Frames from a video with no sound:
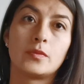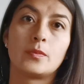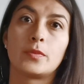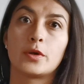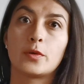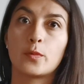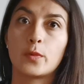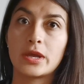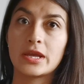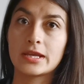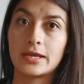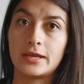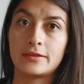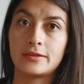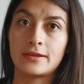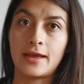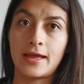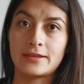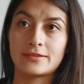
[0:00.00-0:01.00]
Per week
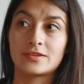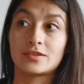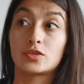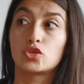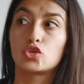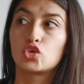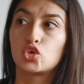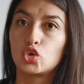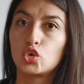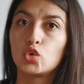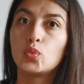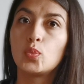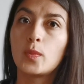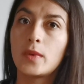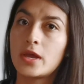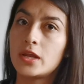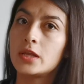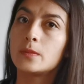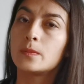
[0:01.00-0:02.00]
it adds too
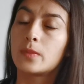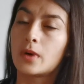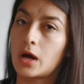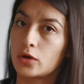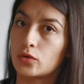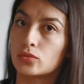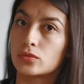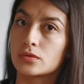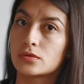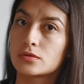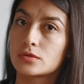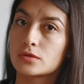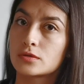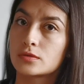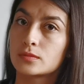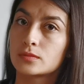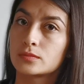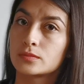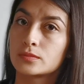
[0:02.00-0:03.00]
many bottles.
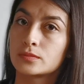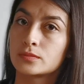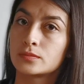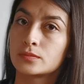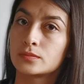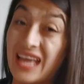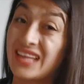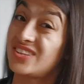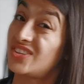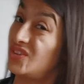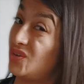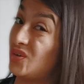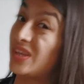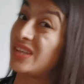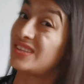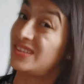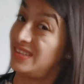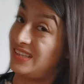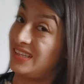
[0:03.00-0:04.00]
As you
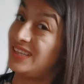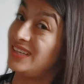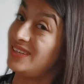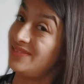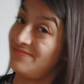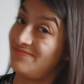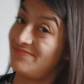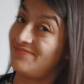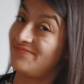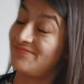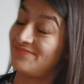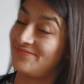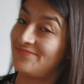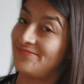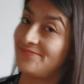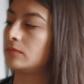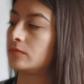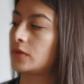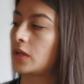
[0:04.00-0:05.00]
can see,
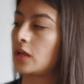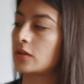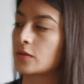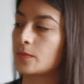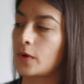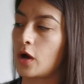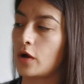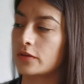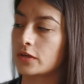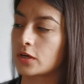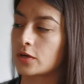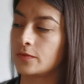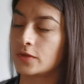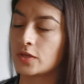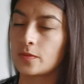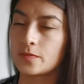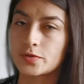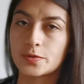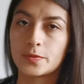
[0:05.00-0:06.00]
that's about the
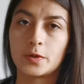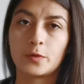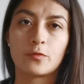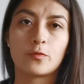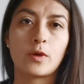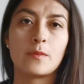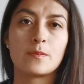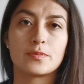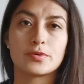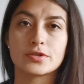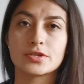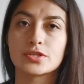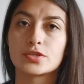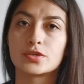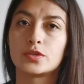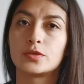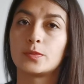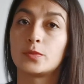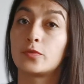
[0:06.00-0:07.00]
consumption of one
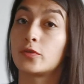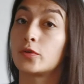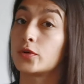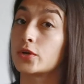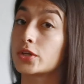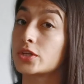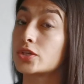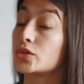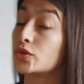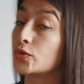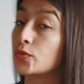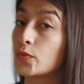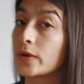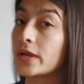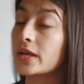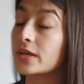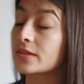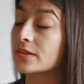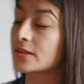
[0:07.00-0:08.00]
person for 2
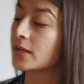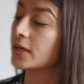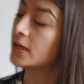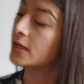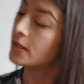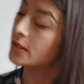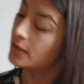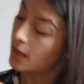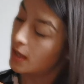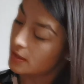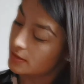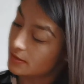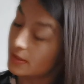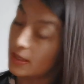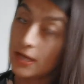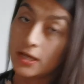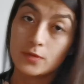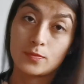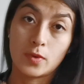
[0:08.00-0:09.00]
weeks. That's
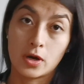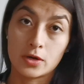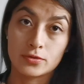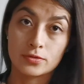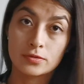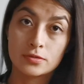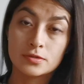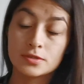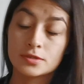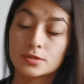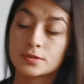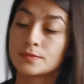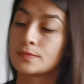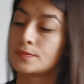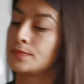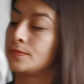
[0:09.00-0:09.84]
8 bottles.